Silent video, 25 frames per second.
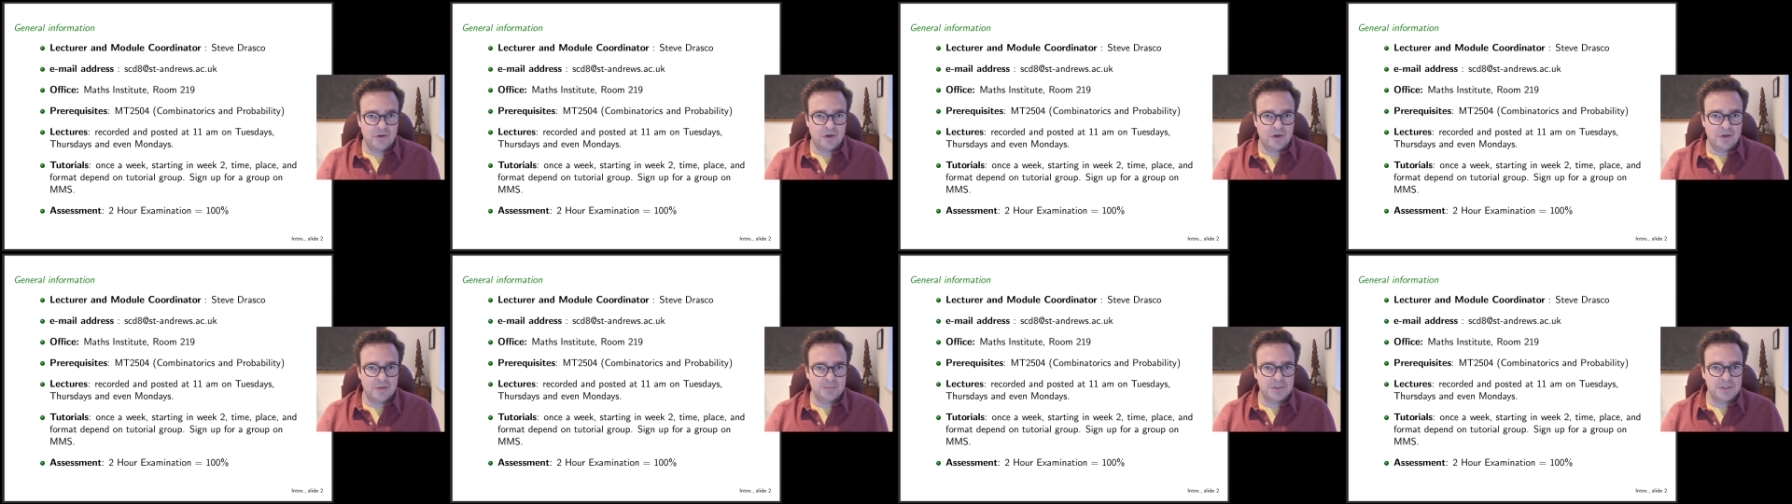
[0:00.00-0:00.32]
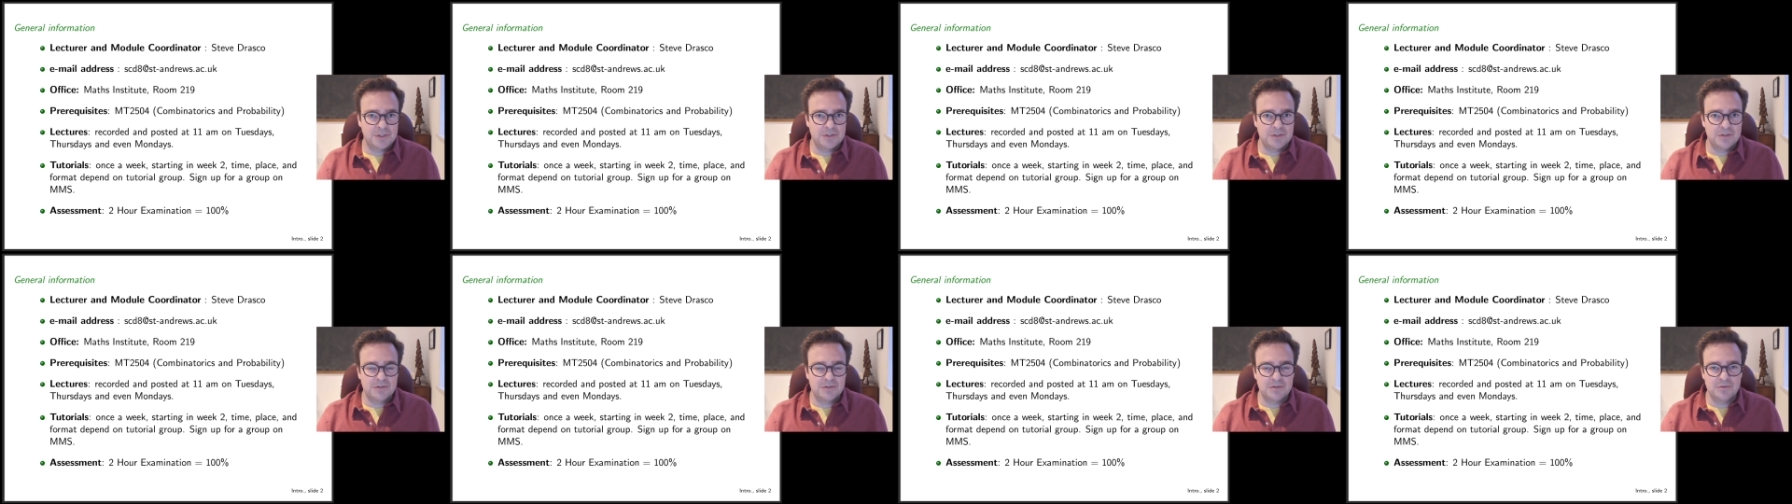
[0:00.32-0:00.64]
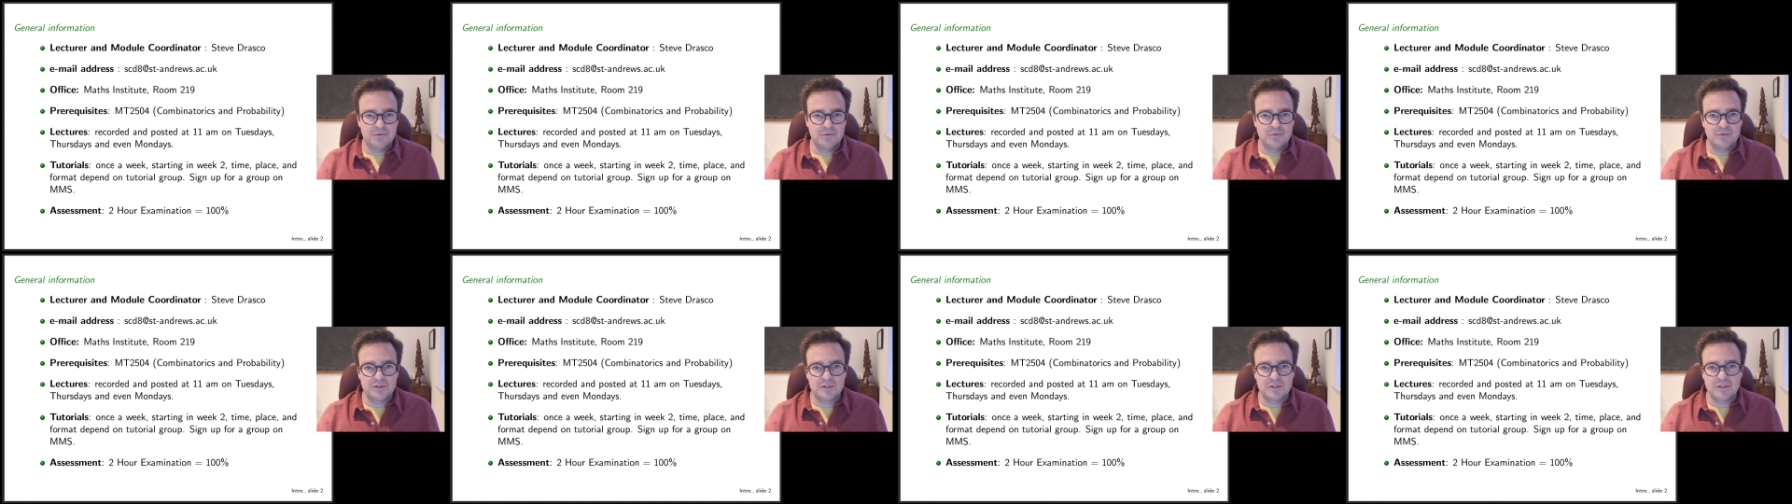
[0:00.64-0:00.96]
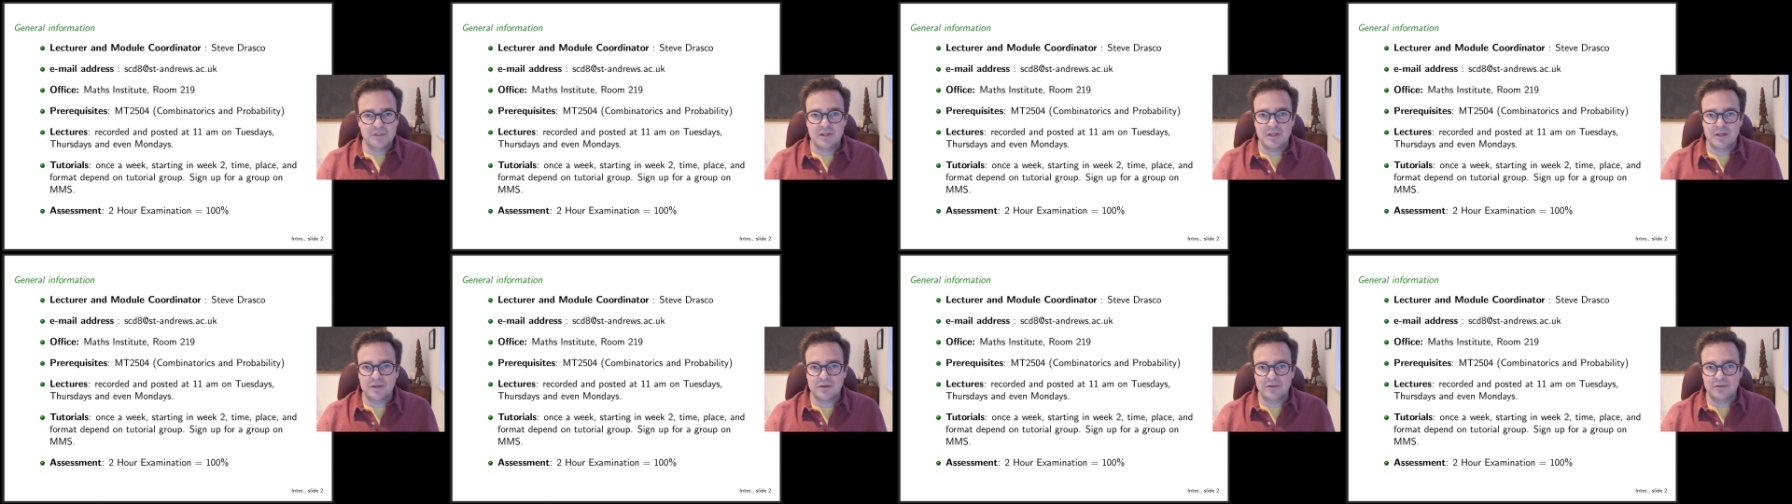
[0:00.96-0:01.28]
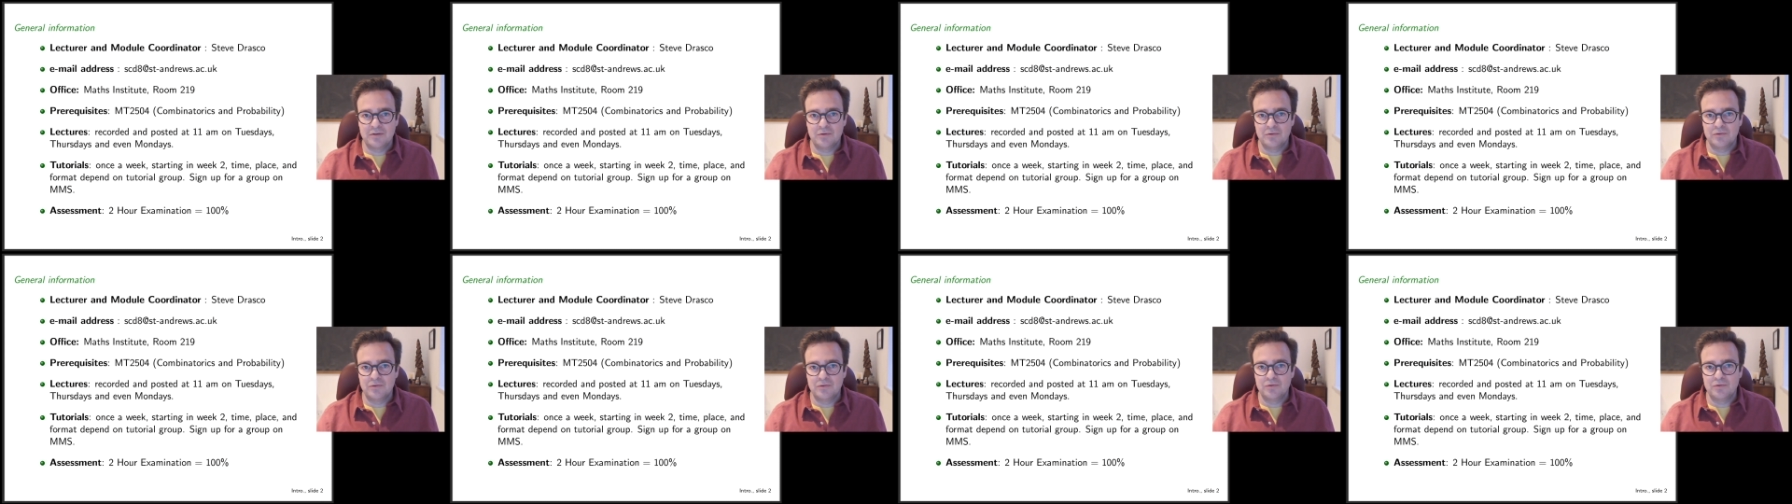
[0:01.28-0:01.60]
option to
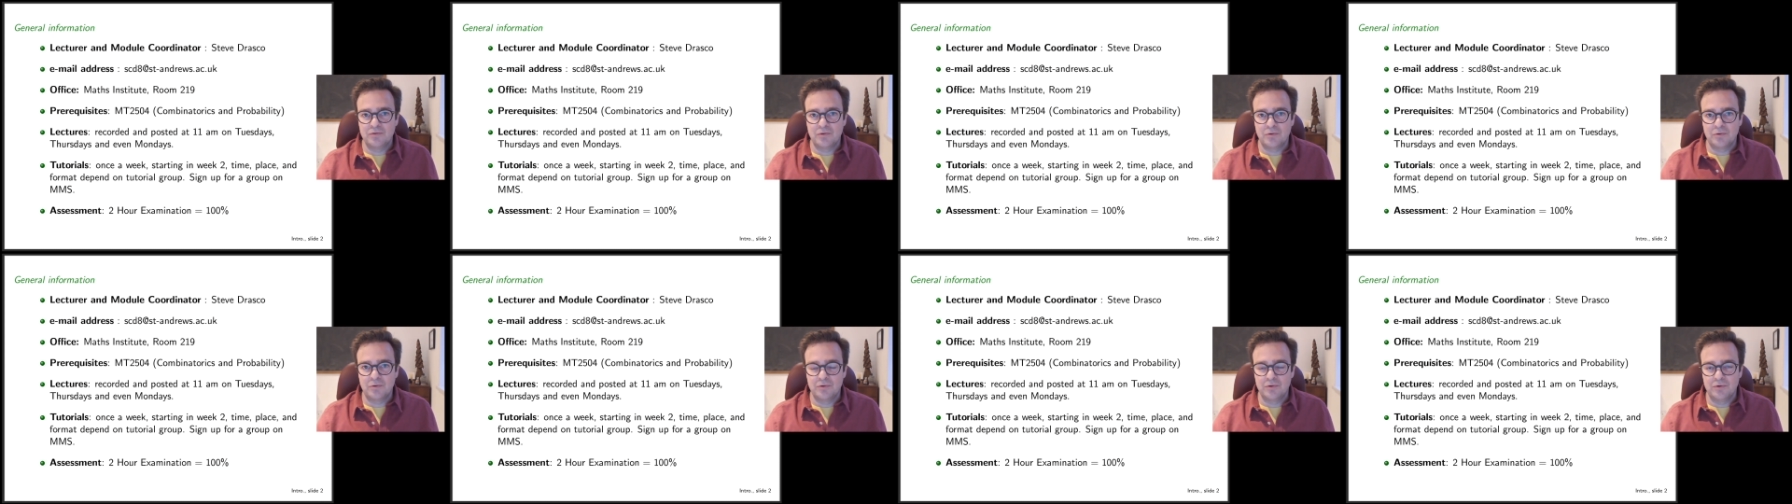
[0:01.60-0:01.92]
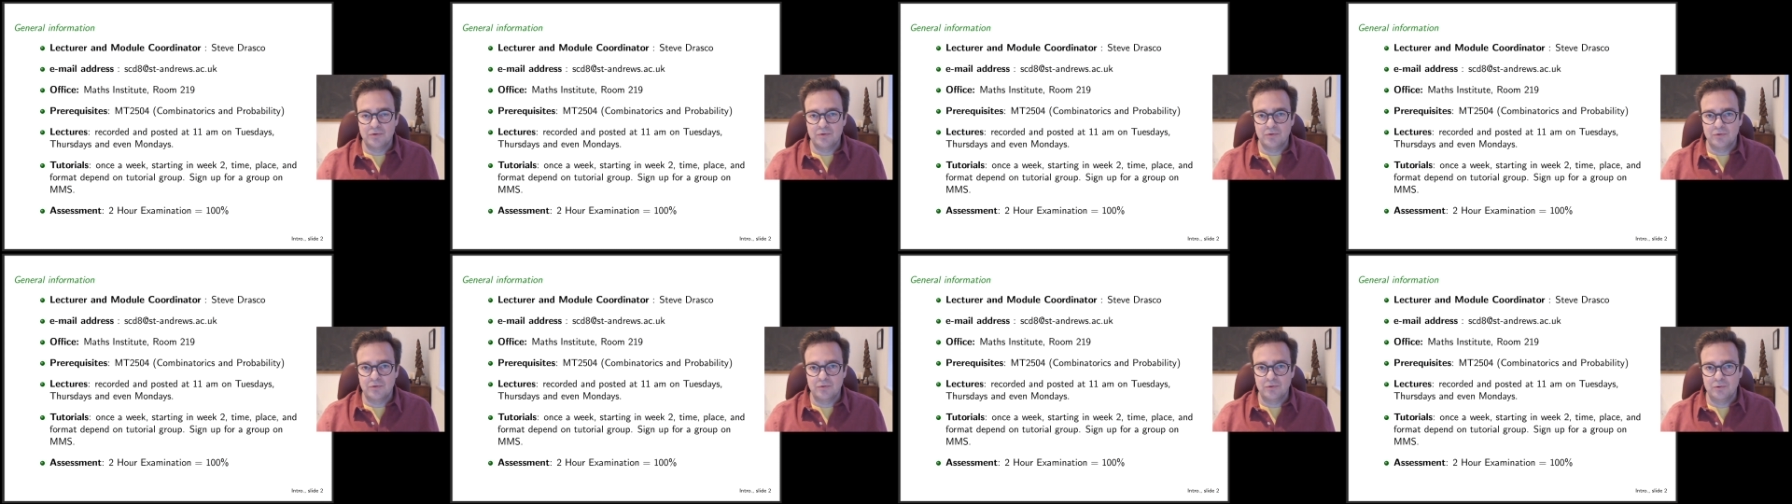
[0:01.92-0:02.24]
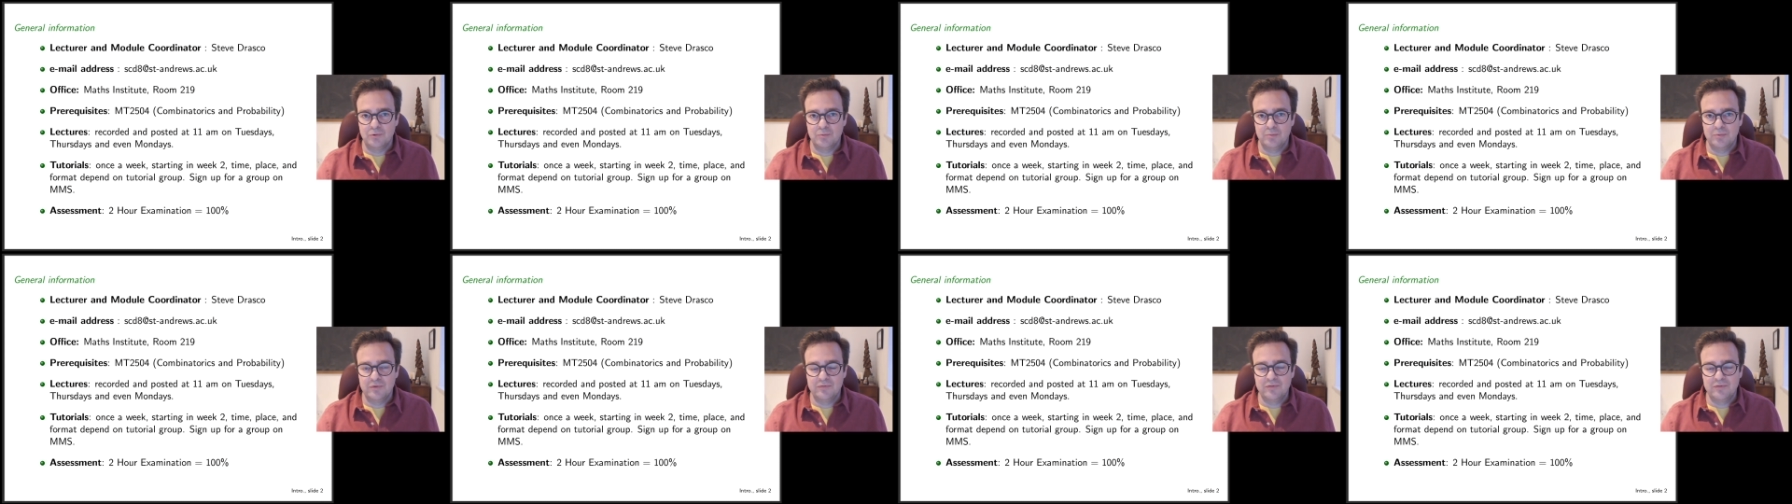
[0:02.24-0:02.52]
select your tutorial group.